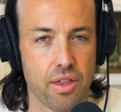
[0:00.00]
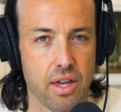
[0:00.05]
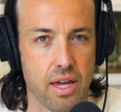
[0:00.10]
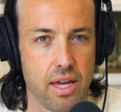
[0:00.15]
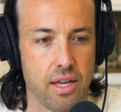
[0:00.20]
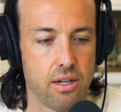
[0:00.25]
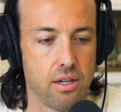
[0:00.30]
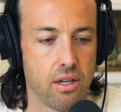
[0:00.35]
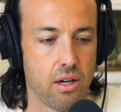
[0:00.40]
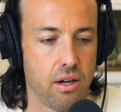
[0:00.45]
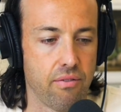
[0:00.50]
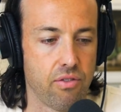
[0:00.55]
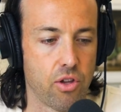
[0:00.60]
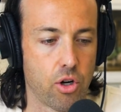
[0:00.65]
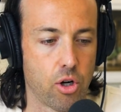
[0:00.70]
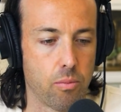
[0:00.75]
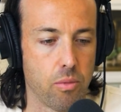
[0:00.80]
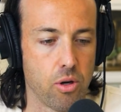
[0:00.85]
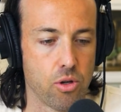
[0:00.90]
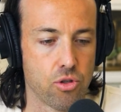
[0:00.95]
end of the
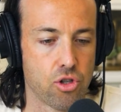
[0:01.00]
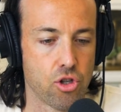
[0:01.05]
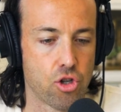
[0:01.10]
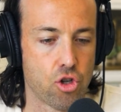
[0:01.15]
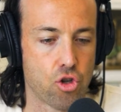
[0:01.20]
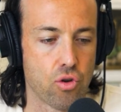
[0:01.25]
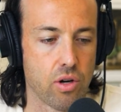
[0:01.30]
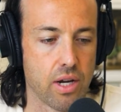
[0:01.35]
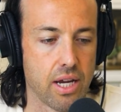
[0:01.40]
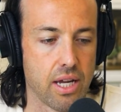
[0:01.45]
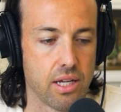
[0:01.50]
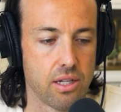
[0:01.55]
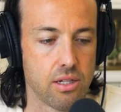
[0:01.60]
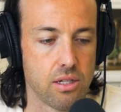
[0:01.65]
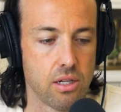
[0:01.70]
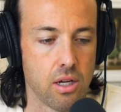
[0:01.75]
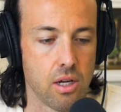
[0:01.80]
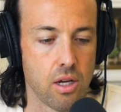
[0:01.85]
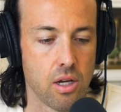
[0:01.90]
Hermosa Strand,